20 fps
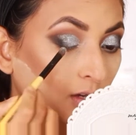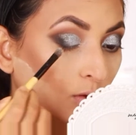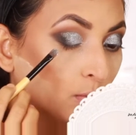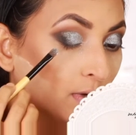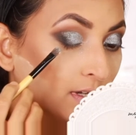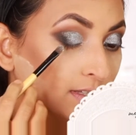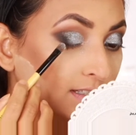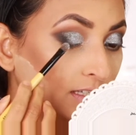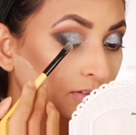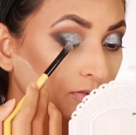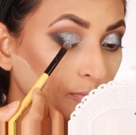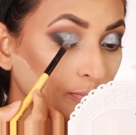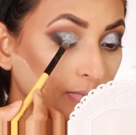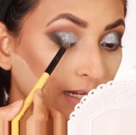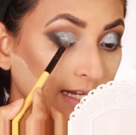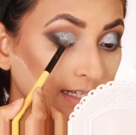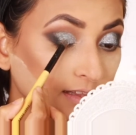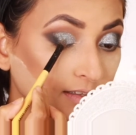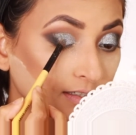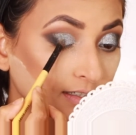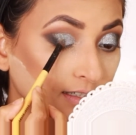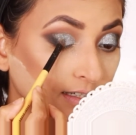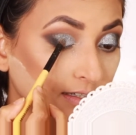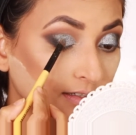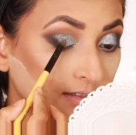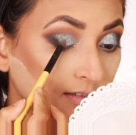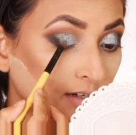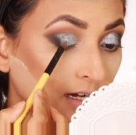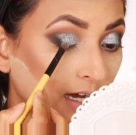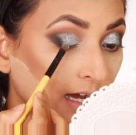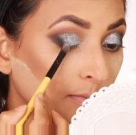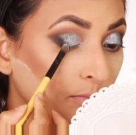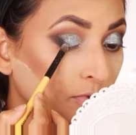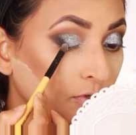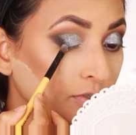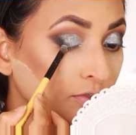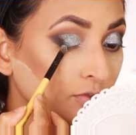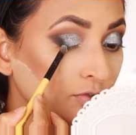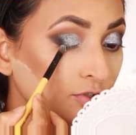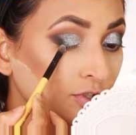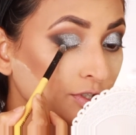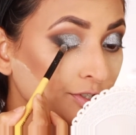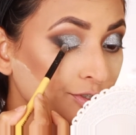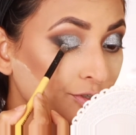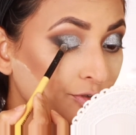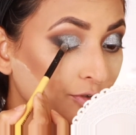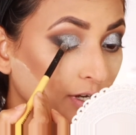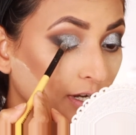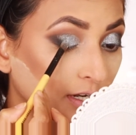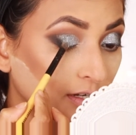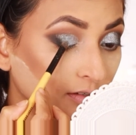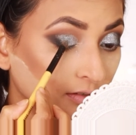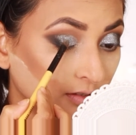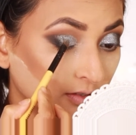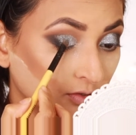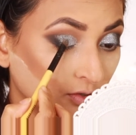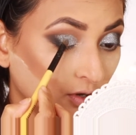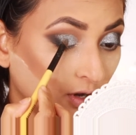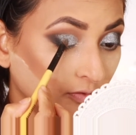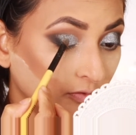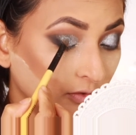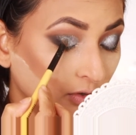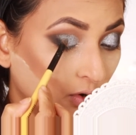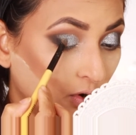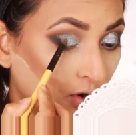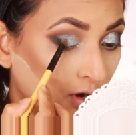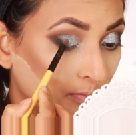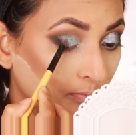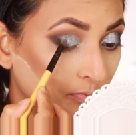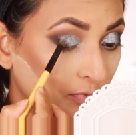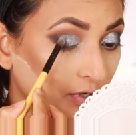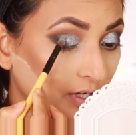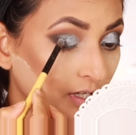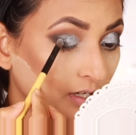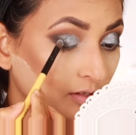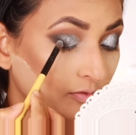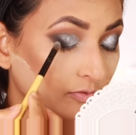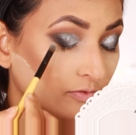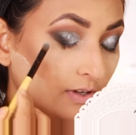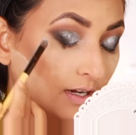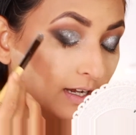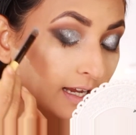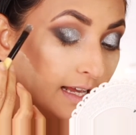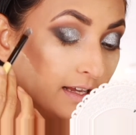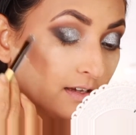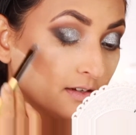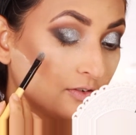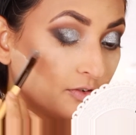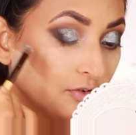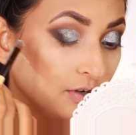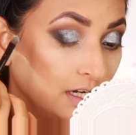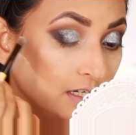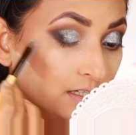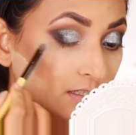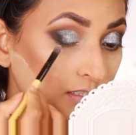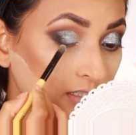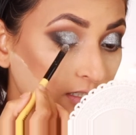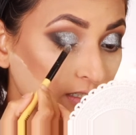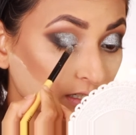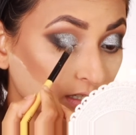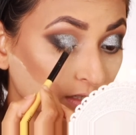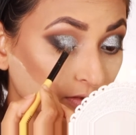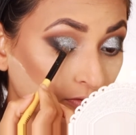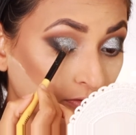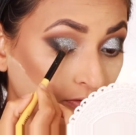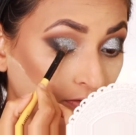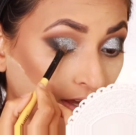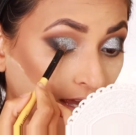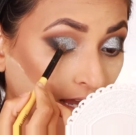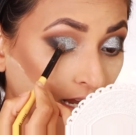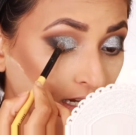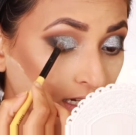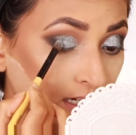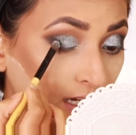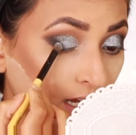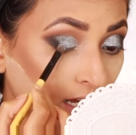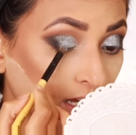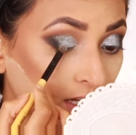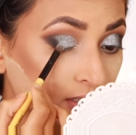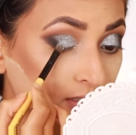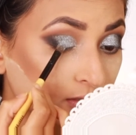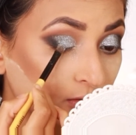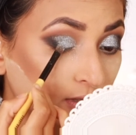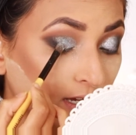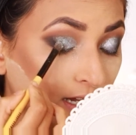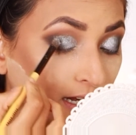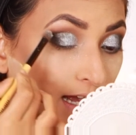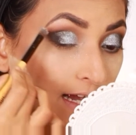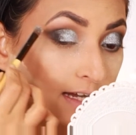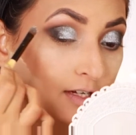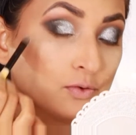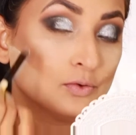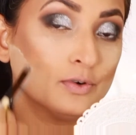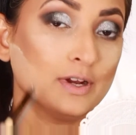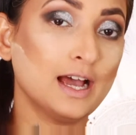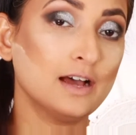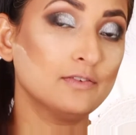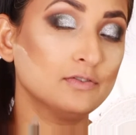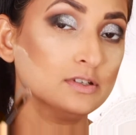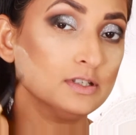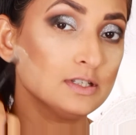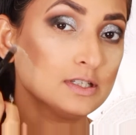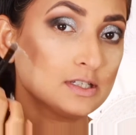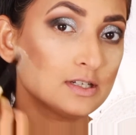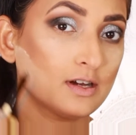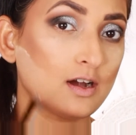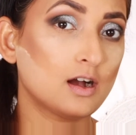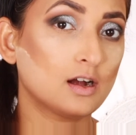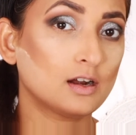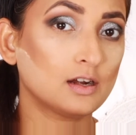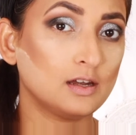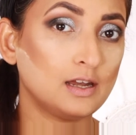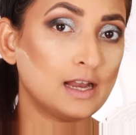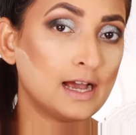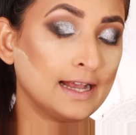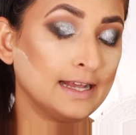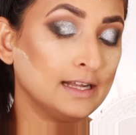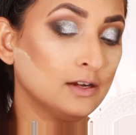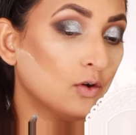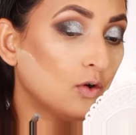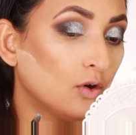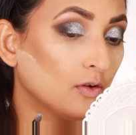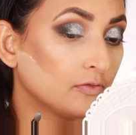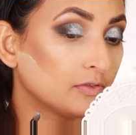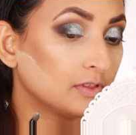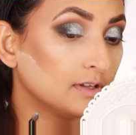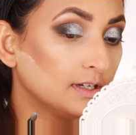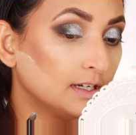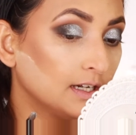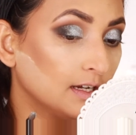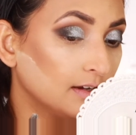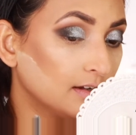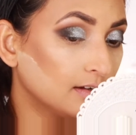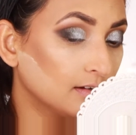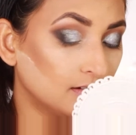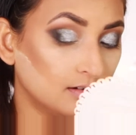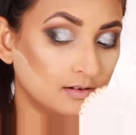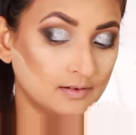Once I've applied the glitter, I'm going to just create a soft ombre, like a gradient effect, so that I don't have a stark line of the glitter.